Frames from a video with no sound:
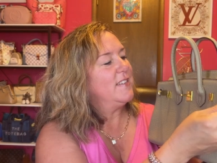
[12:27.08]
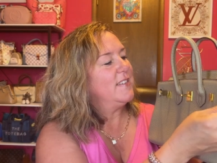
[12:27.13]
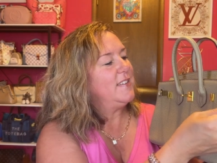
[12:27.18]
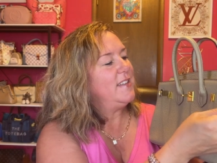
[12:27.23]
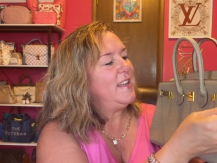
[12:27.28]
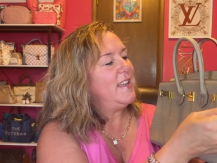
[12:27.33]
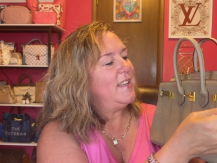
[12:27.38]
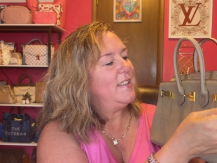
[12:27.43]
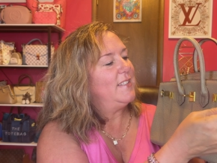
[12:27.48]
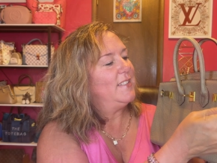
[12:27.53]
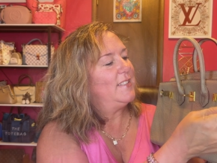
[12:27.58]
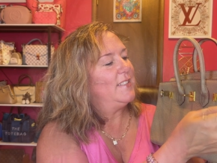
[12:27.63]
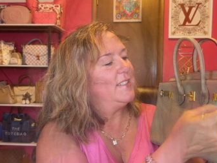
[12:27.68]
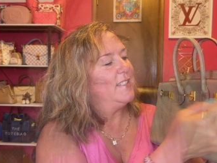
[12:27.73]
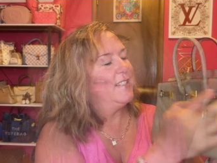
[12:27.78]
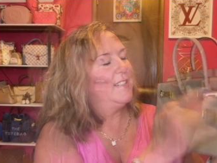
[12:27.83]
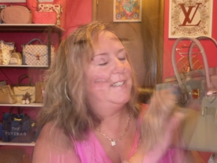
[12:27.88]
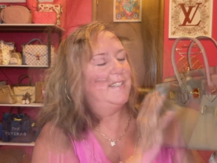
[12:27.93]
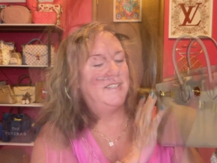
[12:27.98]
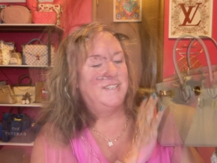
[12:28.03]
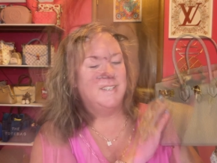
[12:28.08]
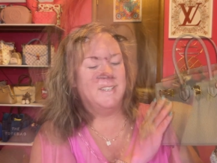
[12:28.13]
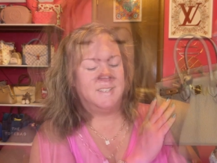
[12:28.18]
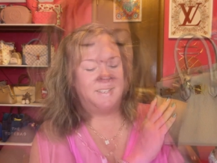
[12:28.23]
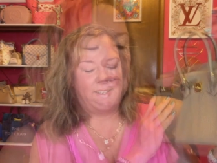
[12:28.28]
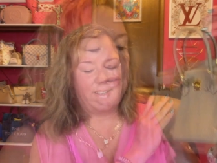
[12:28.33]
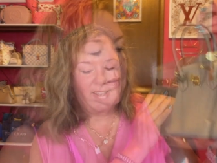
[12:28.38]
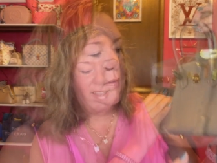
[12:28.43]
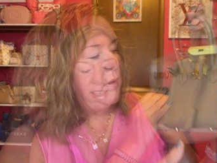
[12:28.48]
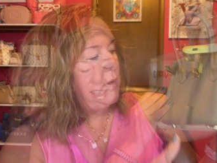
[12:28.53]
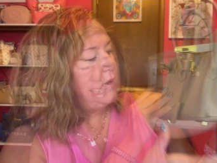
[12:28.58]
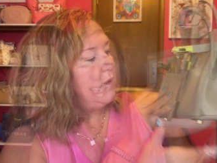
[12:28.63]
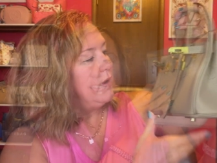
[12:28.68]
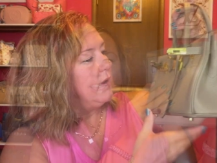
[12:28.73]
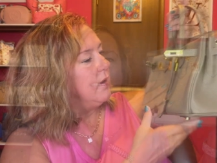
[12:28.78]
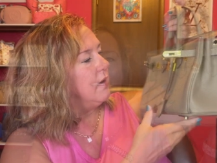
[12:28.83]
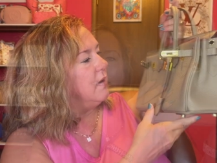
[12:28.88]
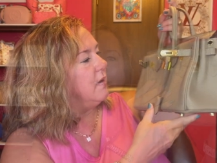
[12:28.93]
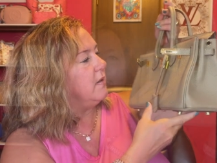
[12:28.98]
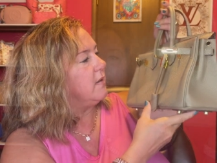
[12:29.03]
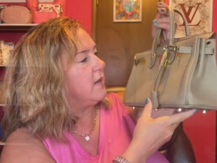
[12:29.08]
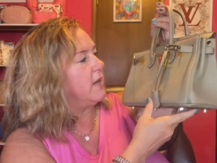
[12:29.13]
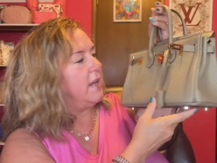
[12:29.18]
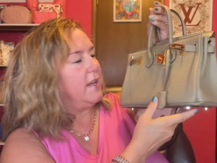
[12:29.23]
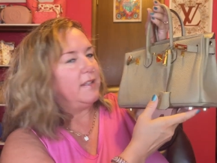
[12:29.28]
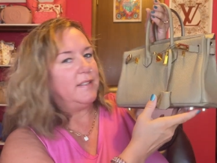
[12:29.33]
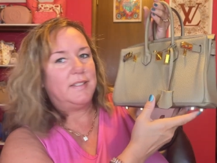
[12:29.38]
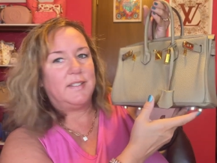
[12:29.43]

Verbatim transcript: Yes. Okay,